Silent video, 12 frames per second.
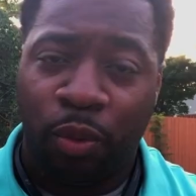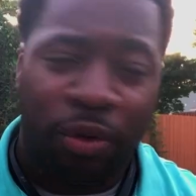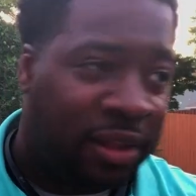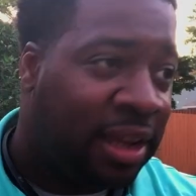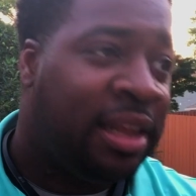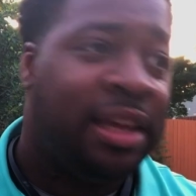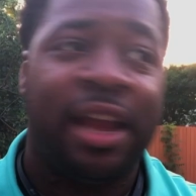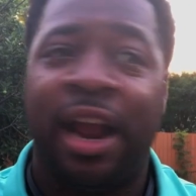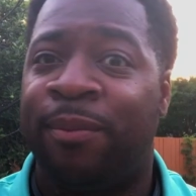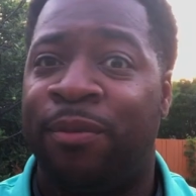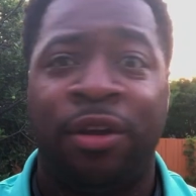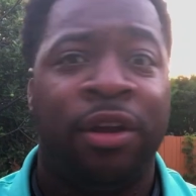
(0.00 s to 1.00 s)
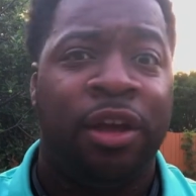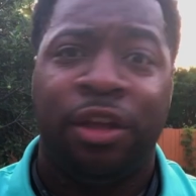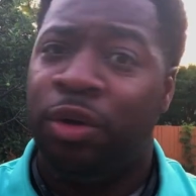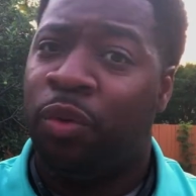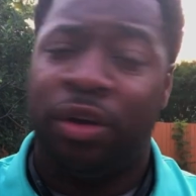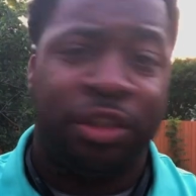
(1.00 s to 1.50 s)
with any camera,
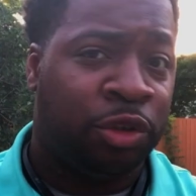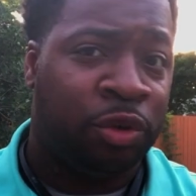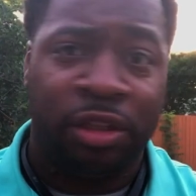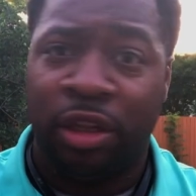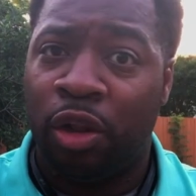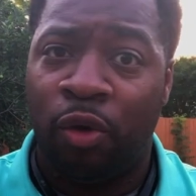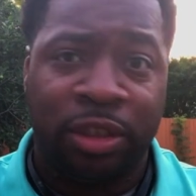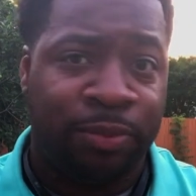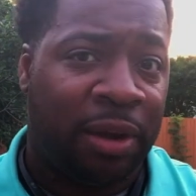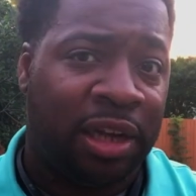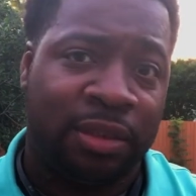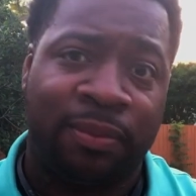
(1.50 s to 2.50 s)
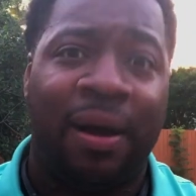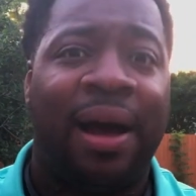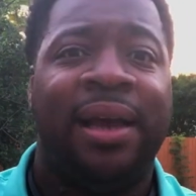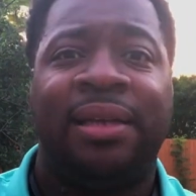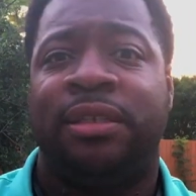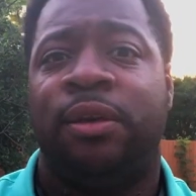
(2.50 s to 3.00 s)
you want to shoot at the lowest possible
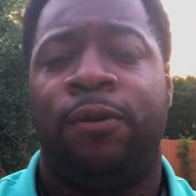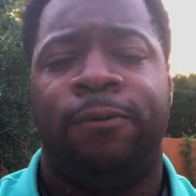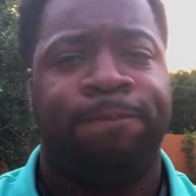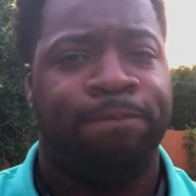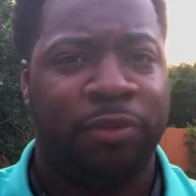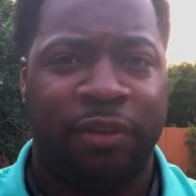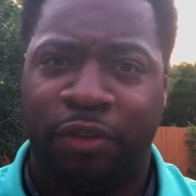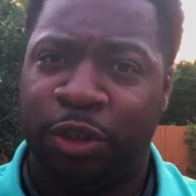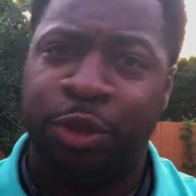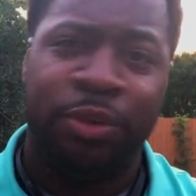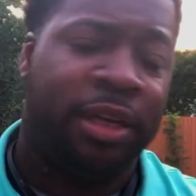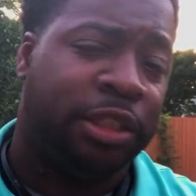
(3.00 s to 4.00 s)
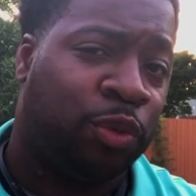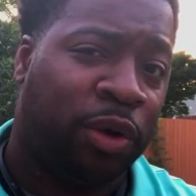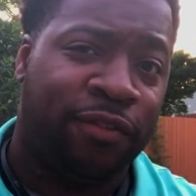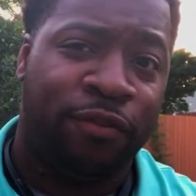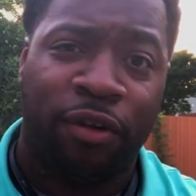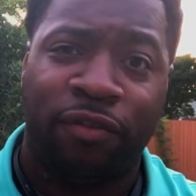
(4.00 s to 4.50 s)
ISO. If you're shooting at
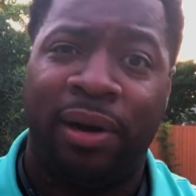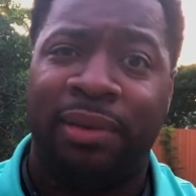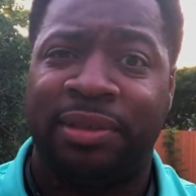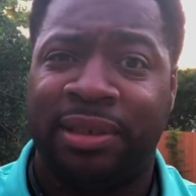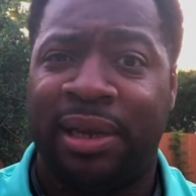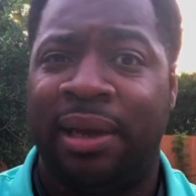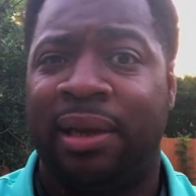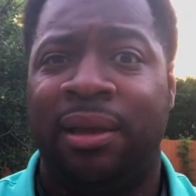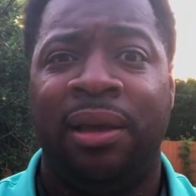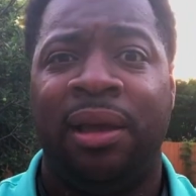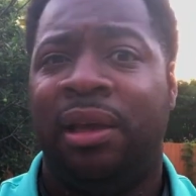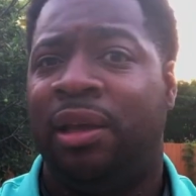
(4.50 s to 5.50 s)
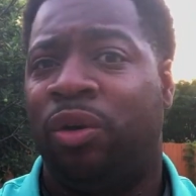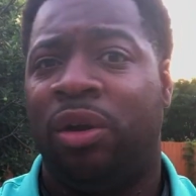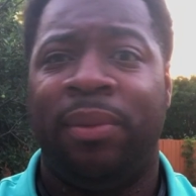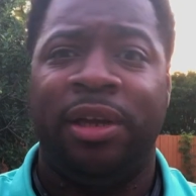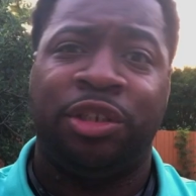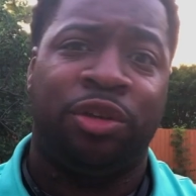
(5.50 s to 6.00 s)
24 frames a second, you want to
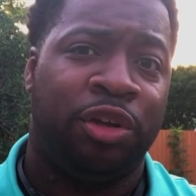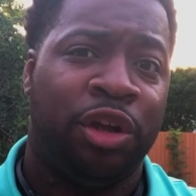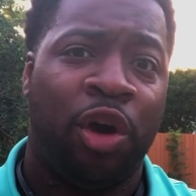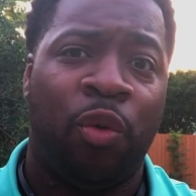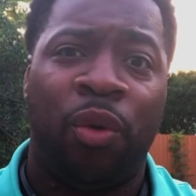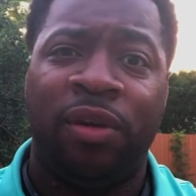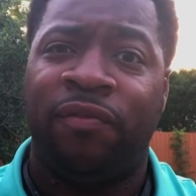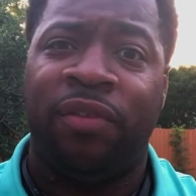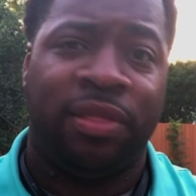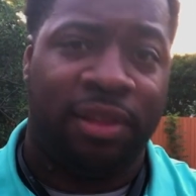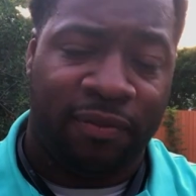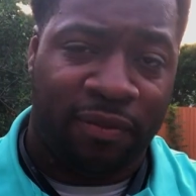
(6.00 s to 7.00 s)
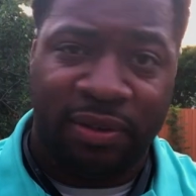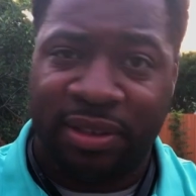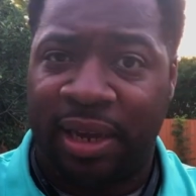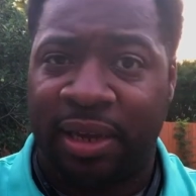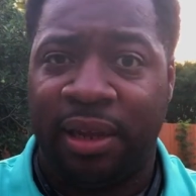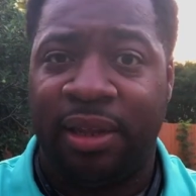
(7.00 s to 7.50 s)
make sure you're at 1/50th of a
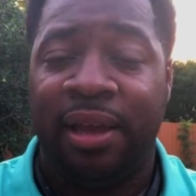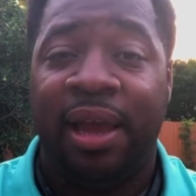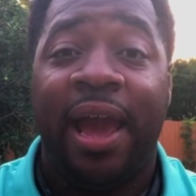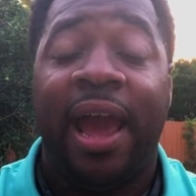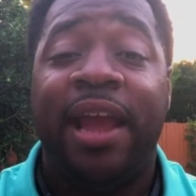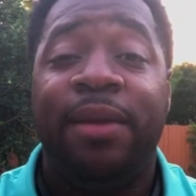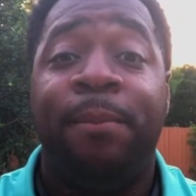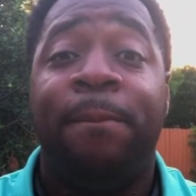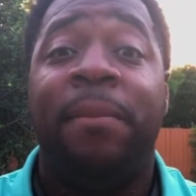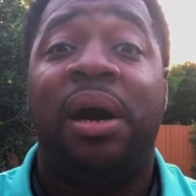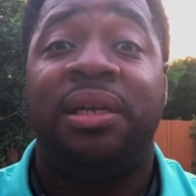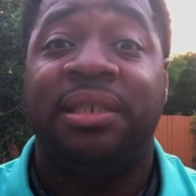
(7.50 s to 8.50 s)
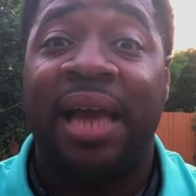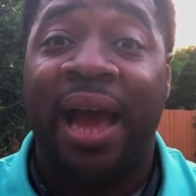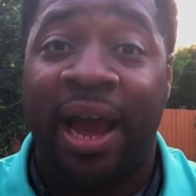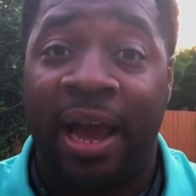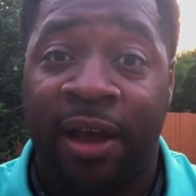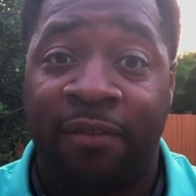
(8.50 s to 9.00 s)
second. A
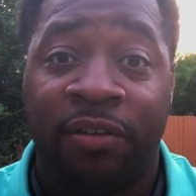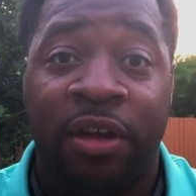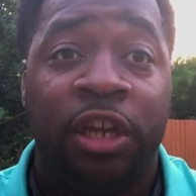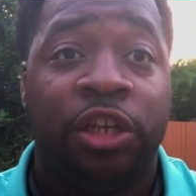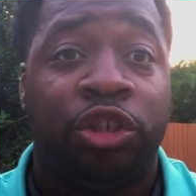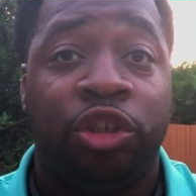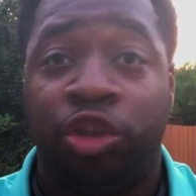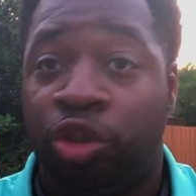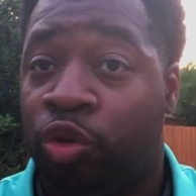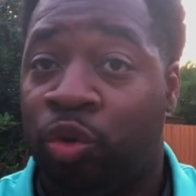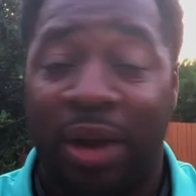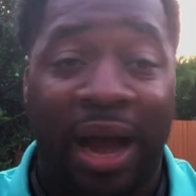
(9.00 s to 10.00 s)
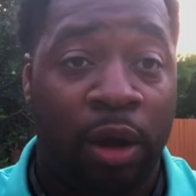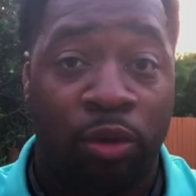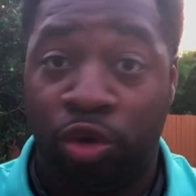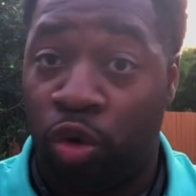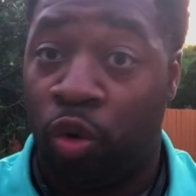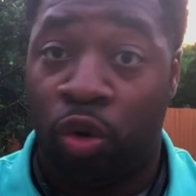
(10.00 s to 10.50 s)
must-have to shoot
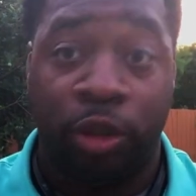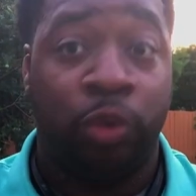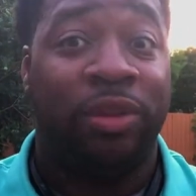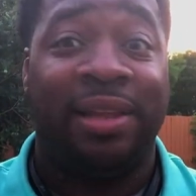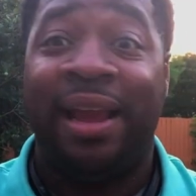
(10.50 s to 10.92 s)
outdoors with